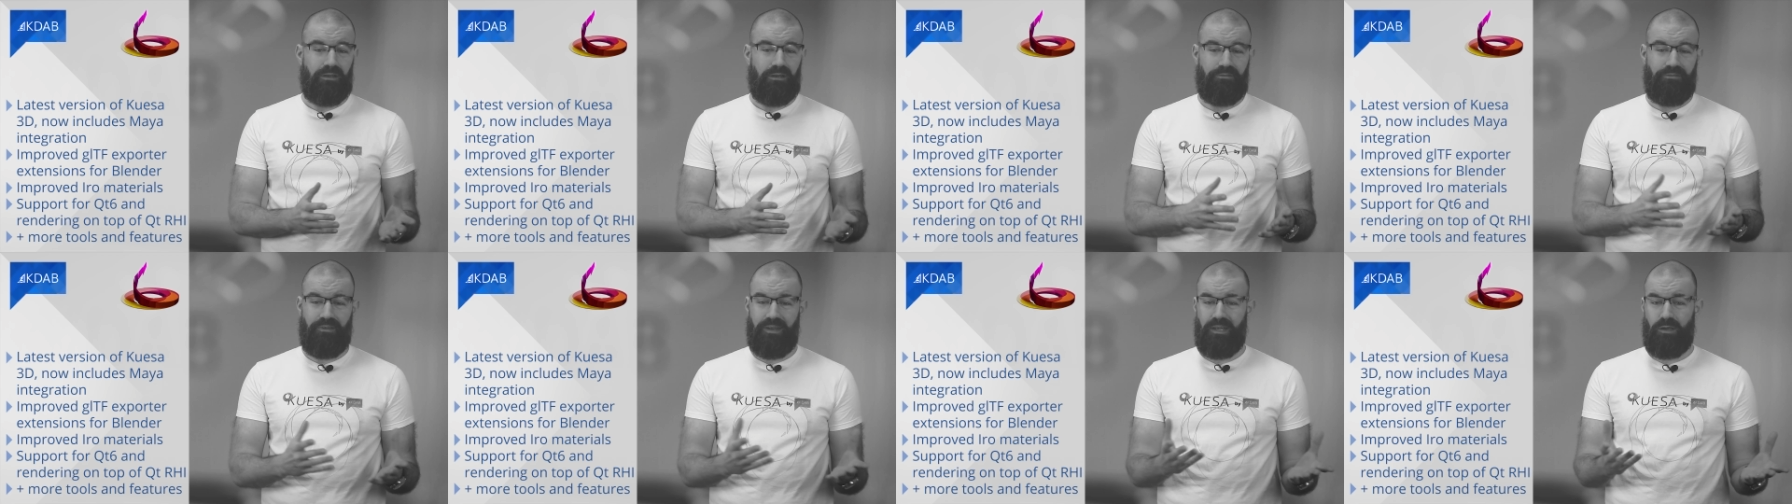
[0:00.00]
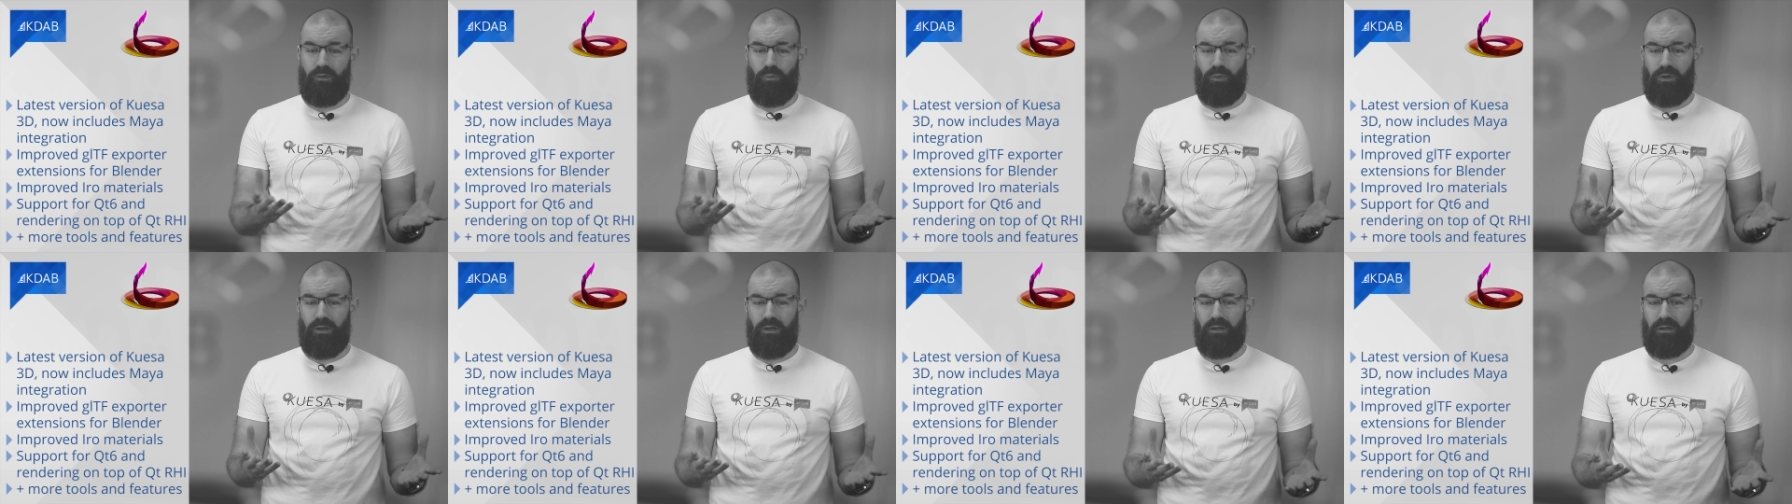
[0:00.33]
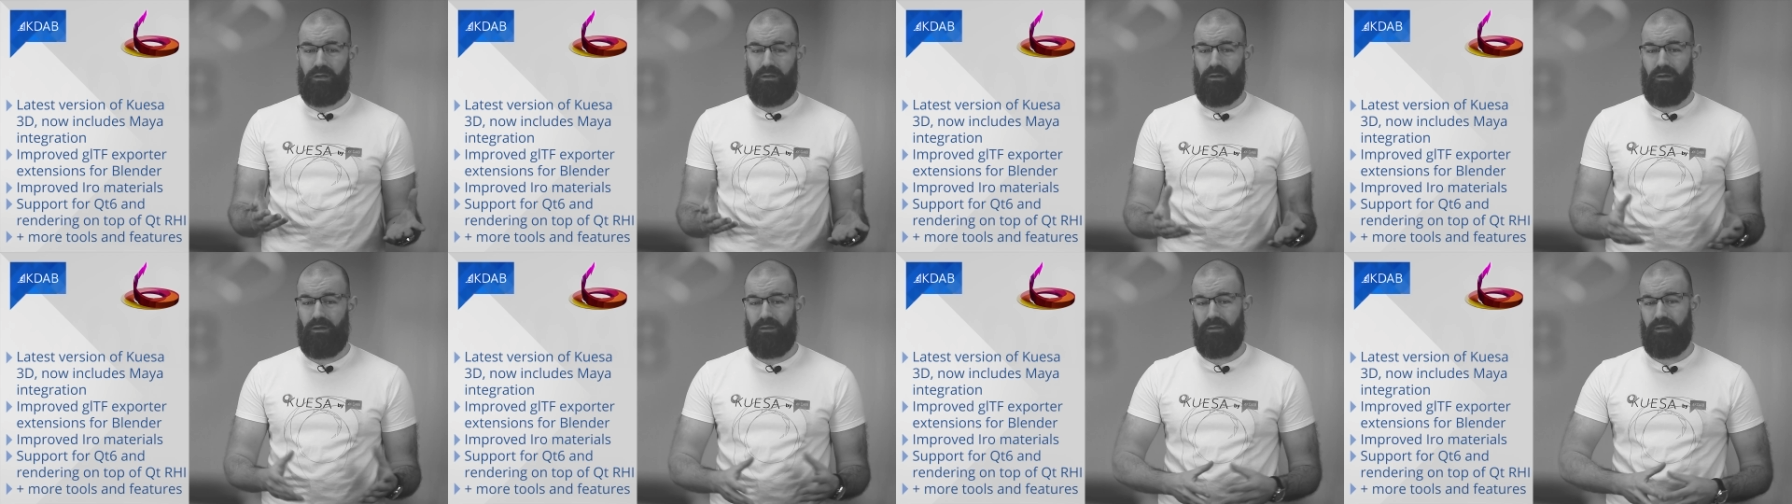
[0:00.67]
if any,
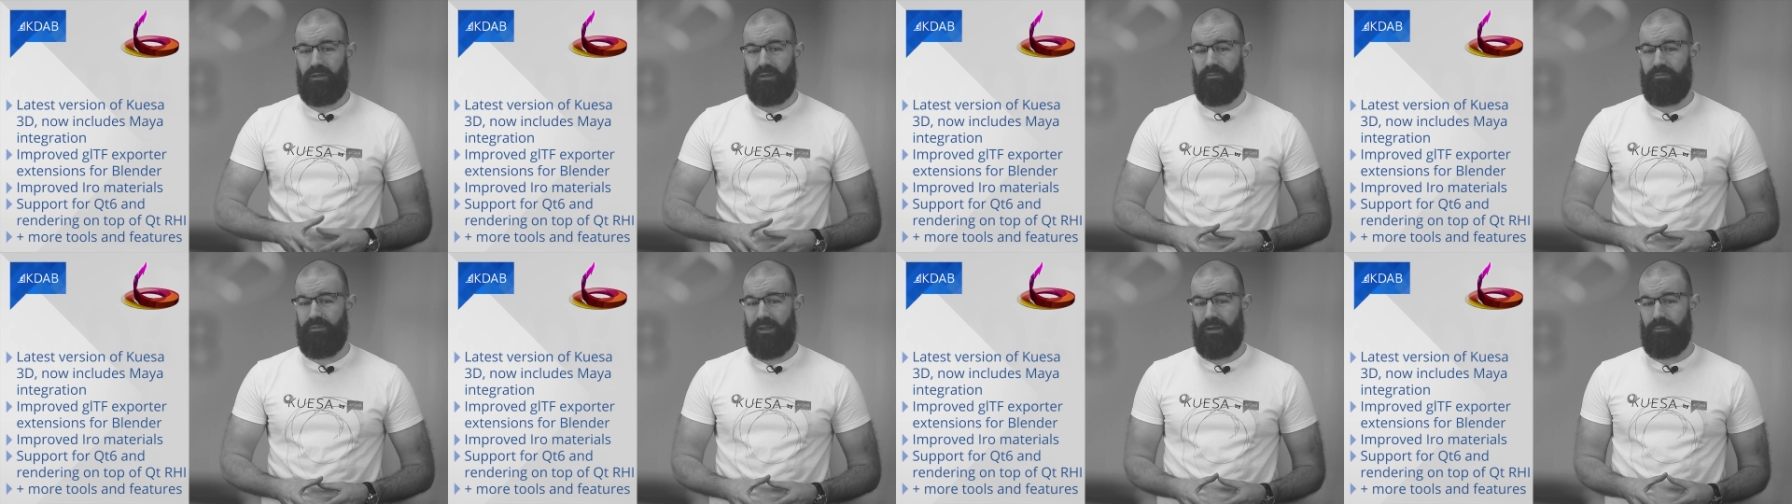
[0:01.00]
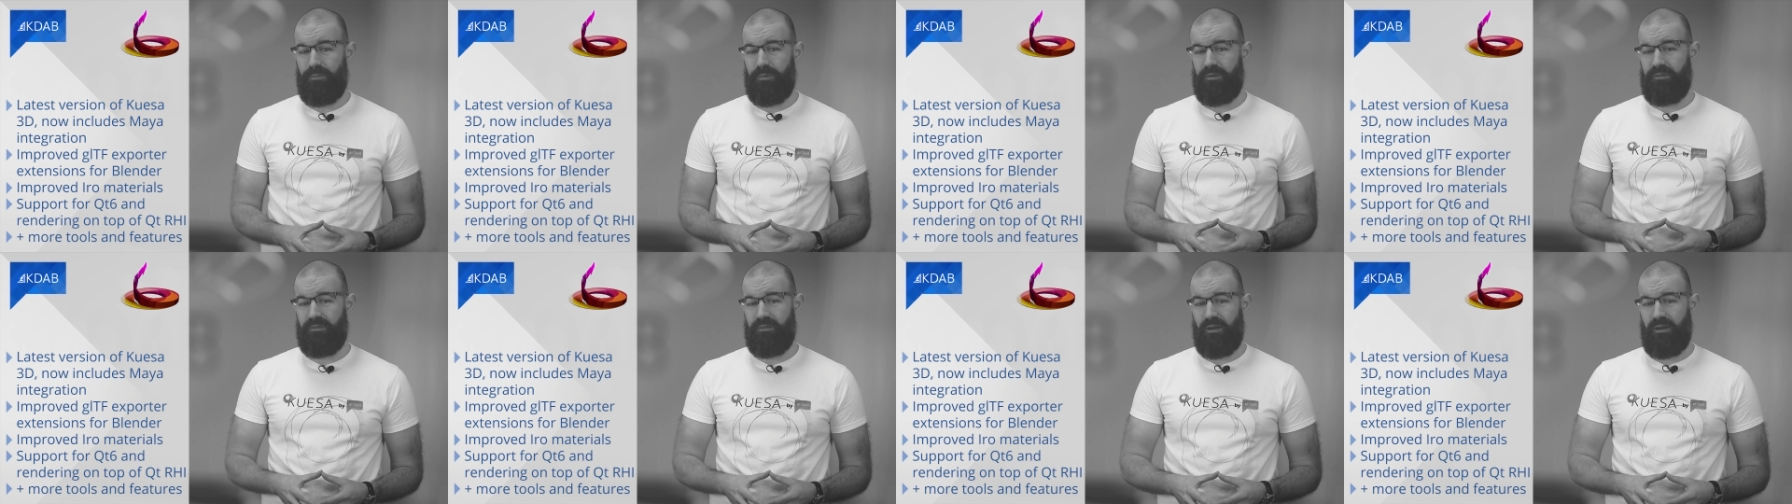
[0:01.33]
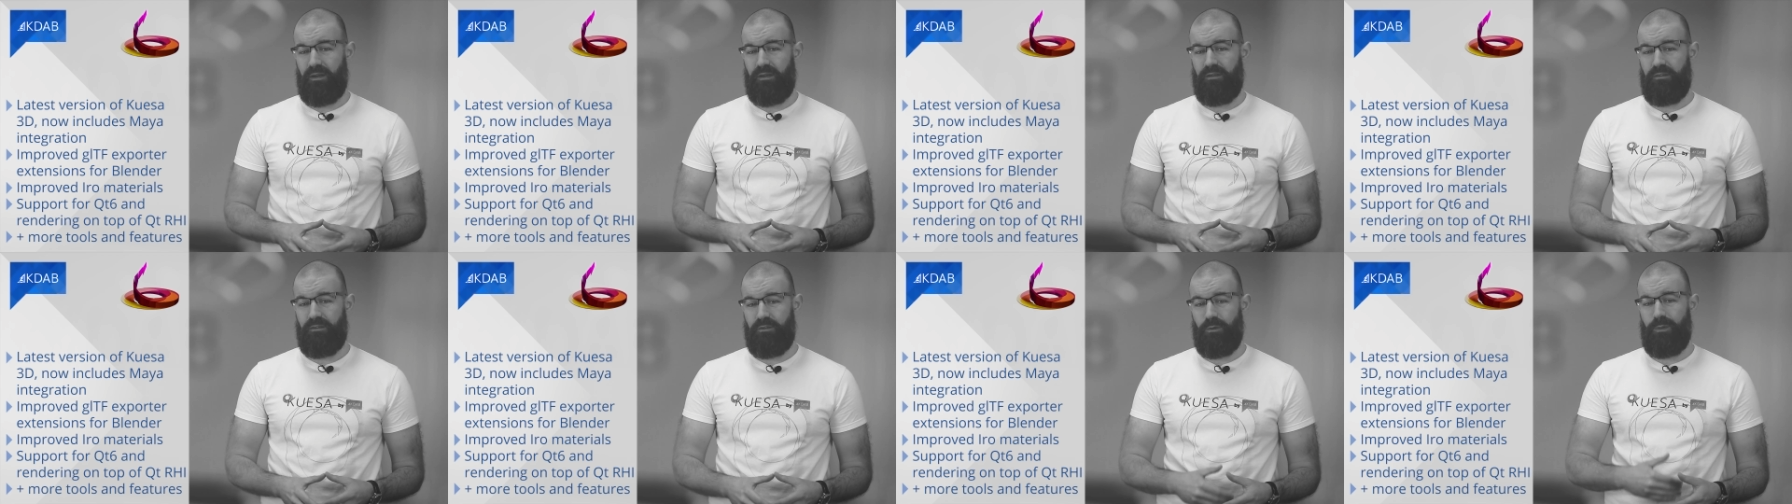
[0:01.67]
work on the developer's
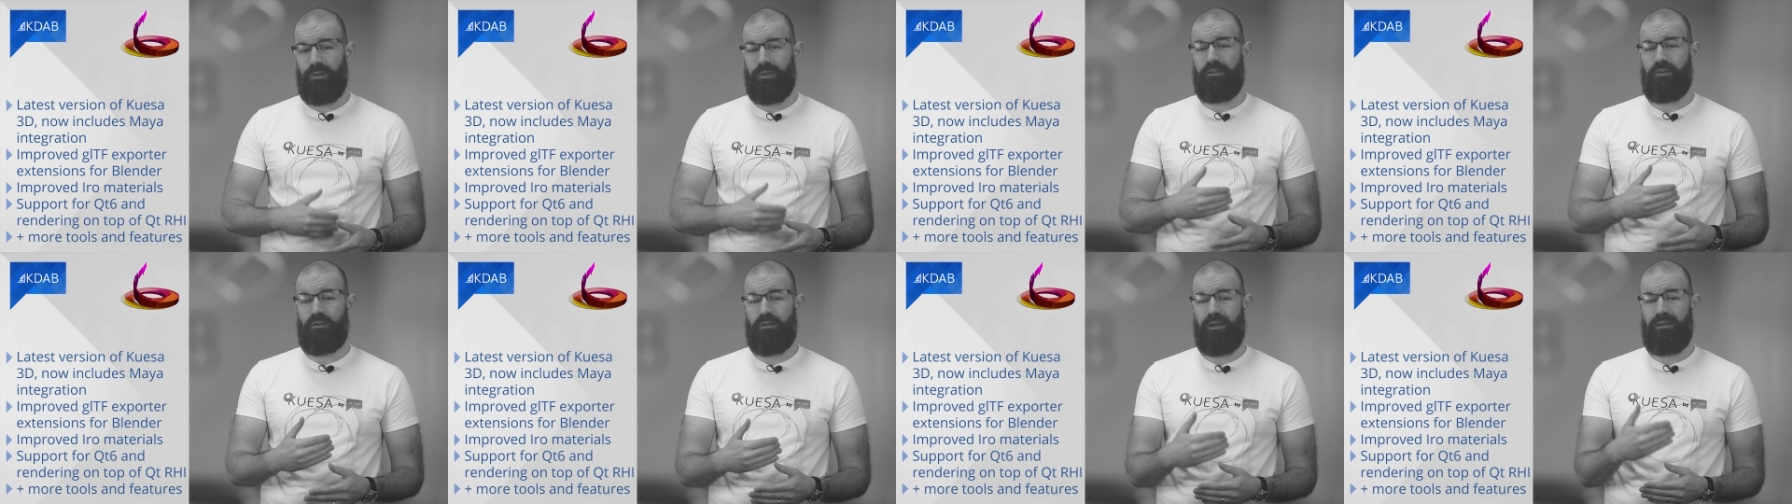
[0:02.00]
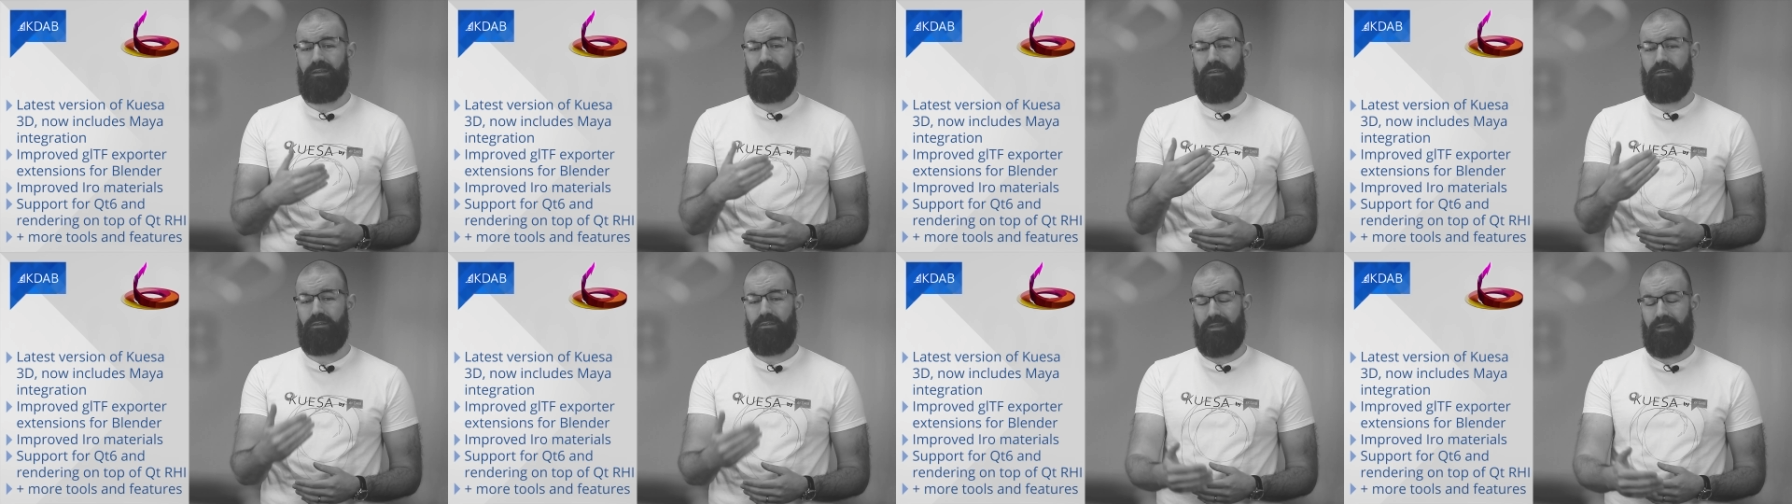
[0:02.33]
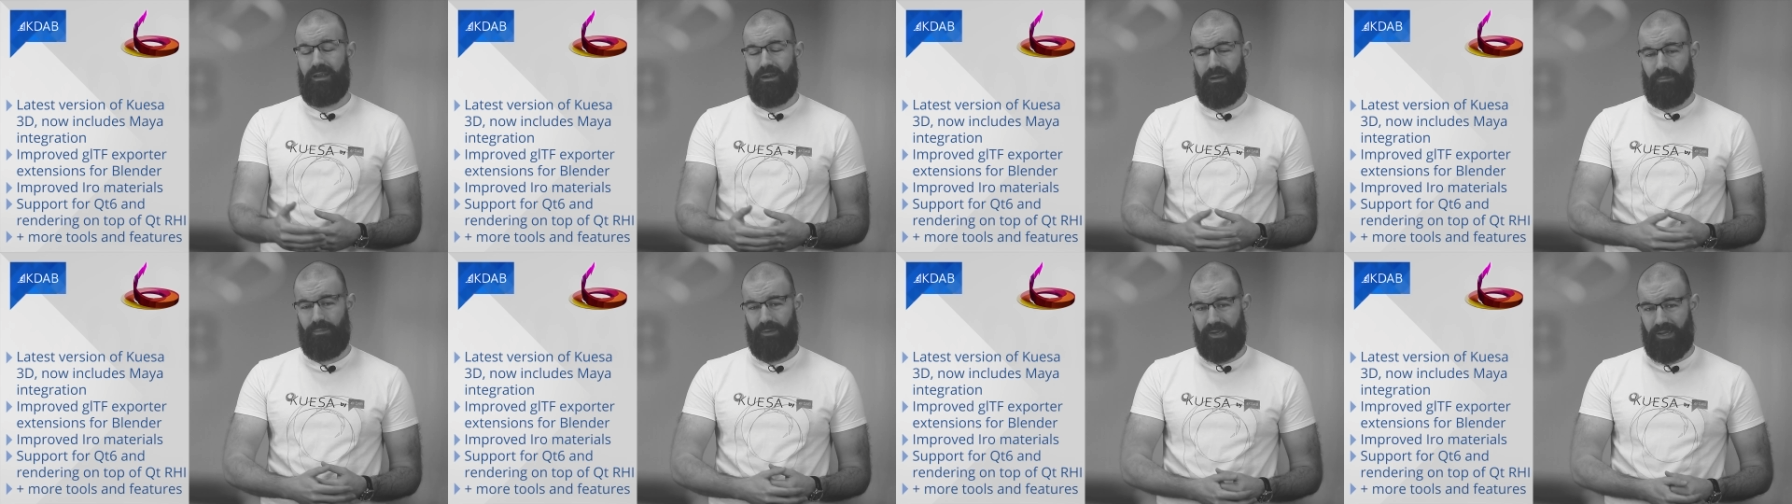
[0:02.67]
side to integrate into
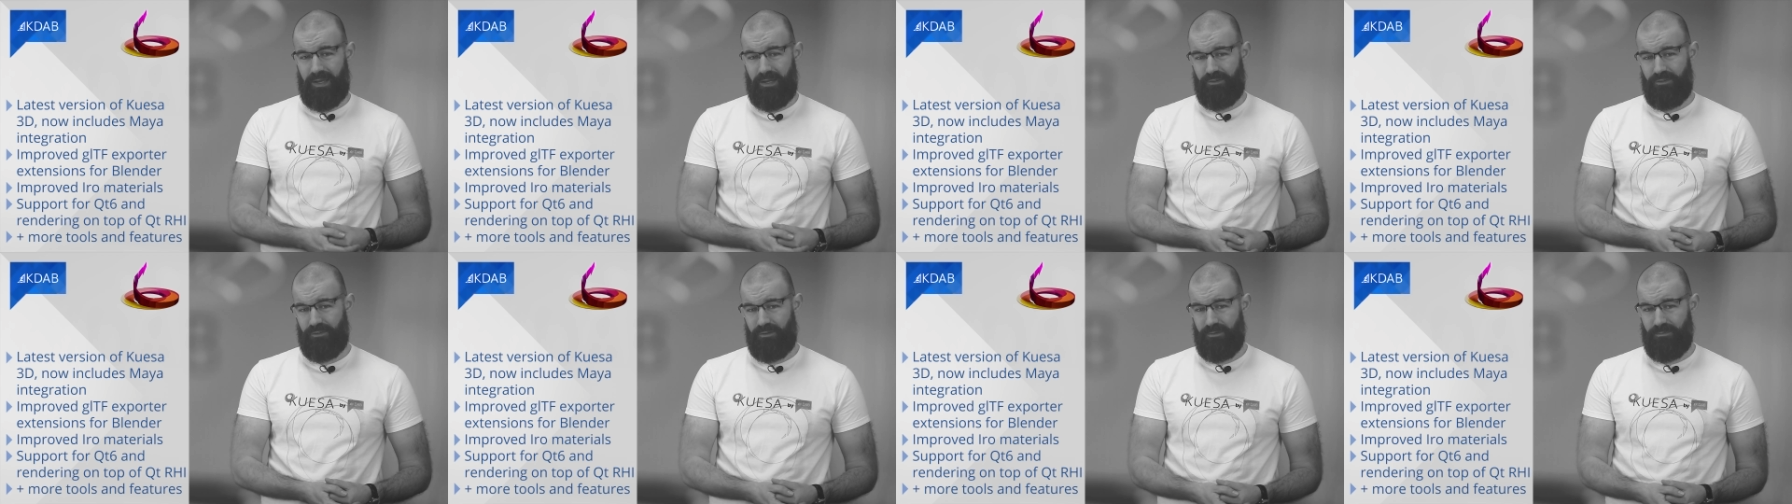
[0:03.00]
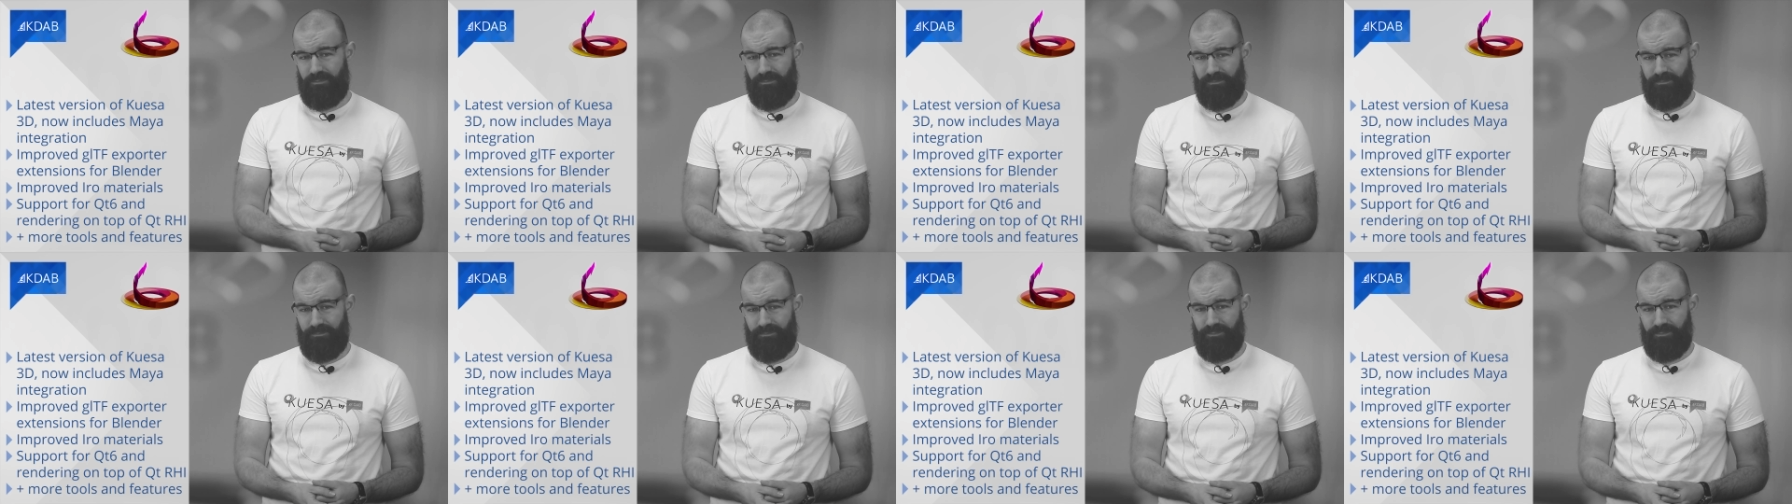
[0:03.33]
their application.